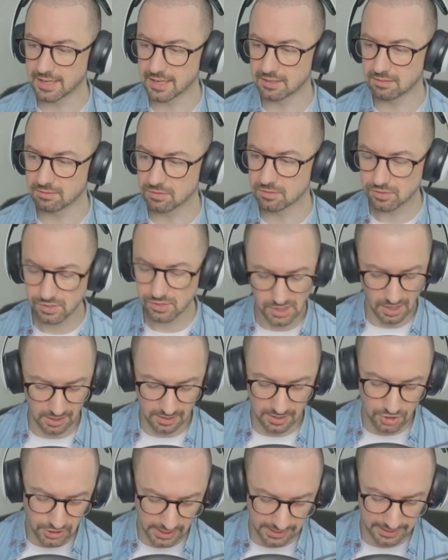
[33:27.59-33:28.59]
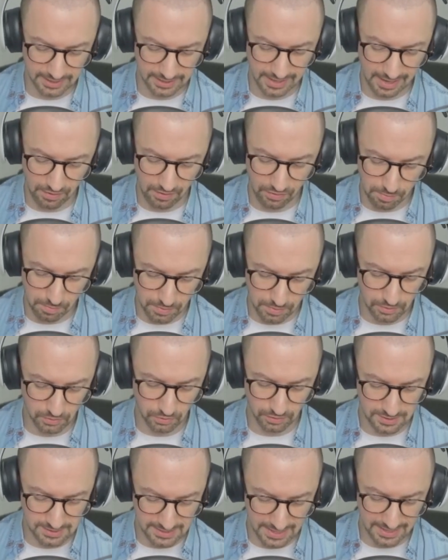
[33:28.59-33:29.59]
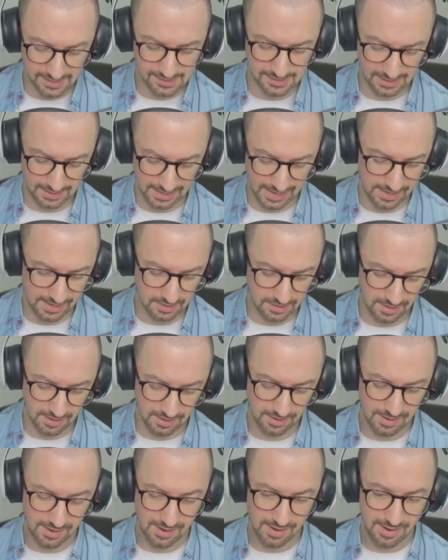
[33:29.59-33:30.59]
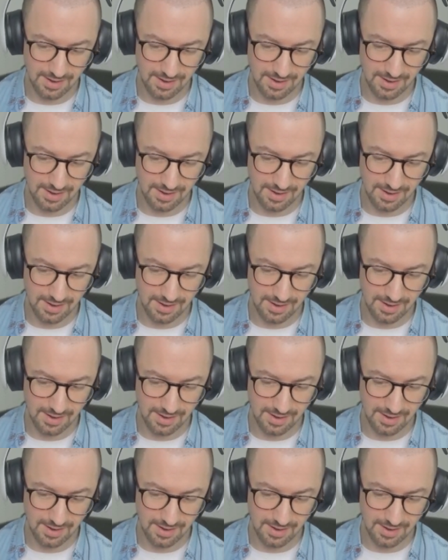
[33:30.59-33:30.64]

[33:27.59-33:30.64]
in certainly checking out the book or the texting ladder